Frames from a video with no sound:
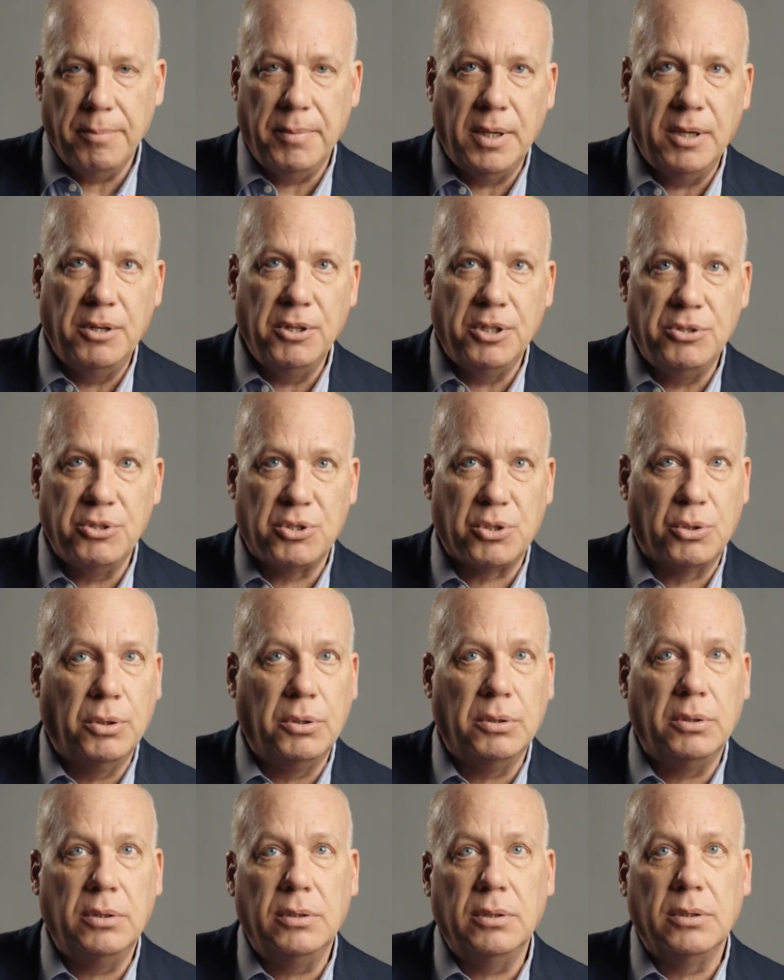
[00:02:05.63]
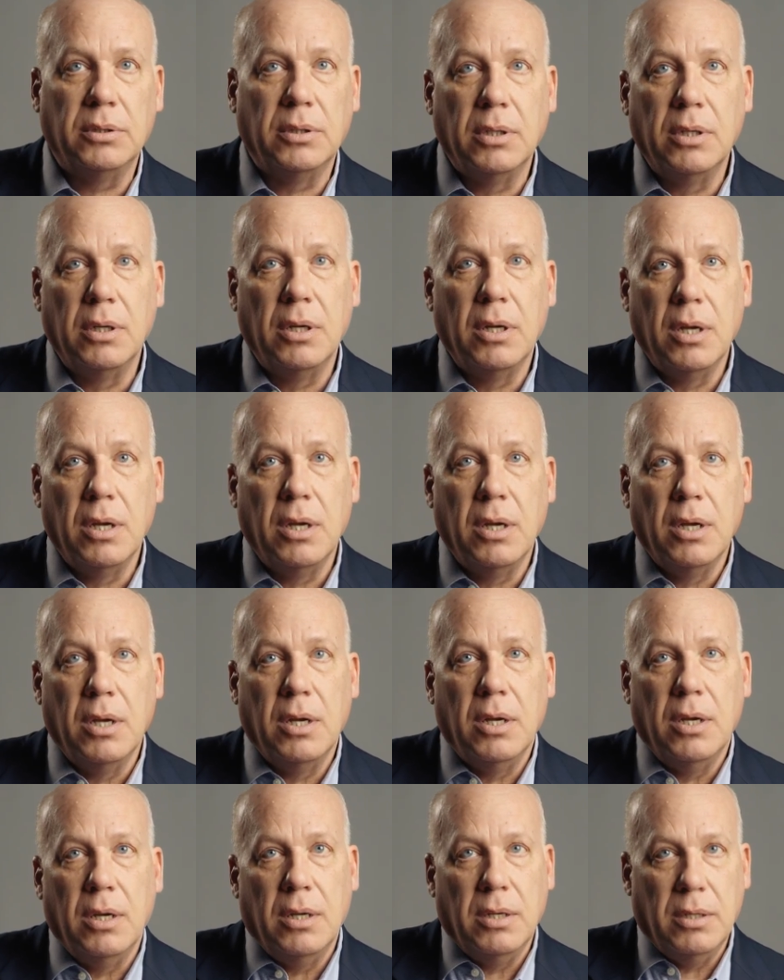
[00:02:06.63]
be good in school,
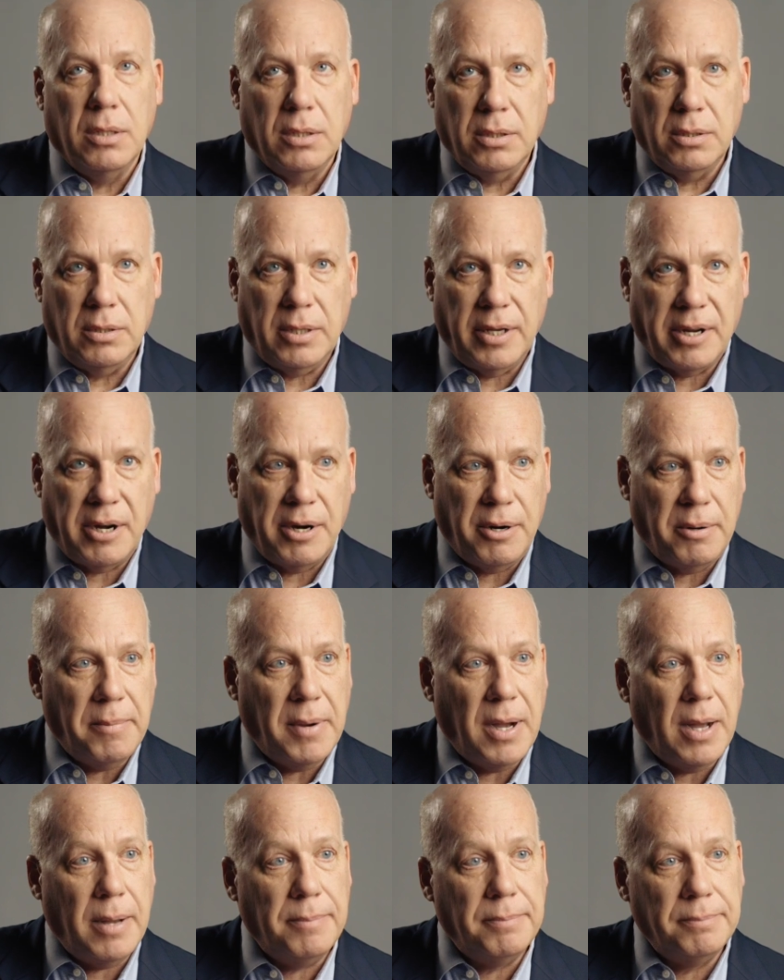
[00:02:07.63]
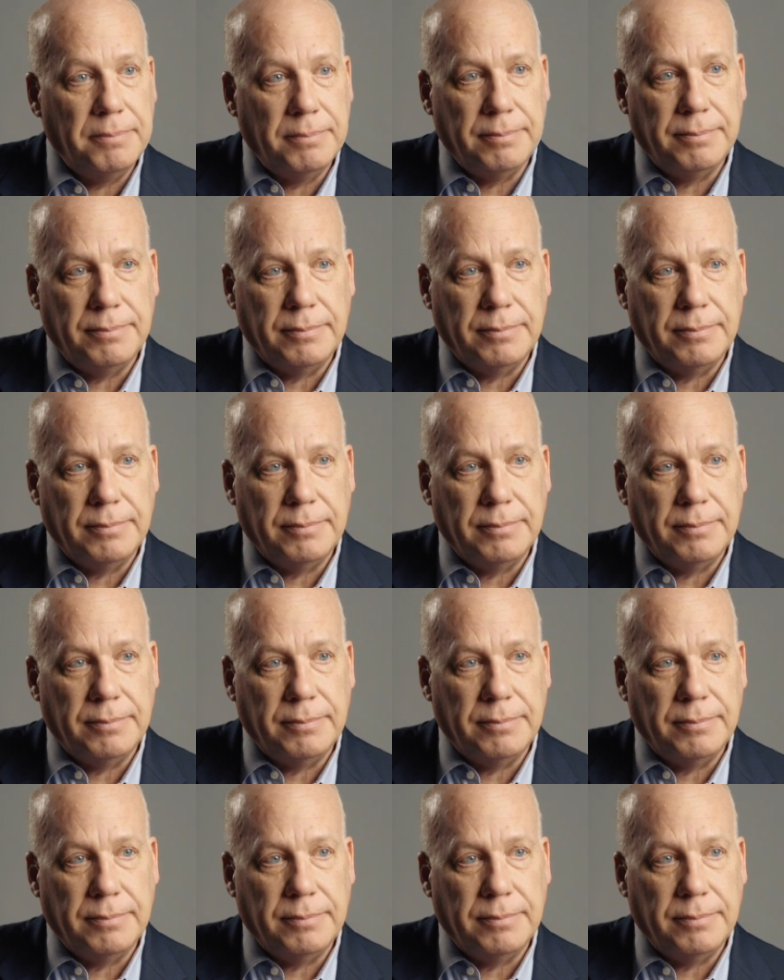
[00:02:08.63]
take care of mom.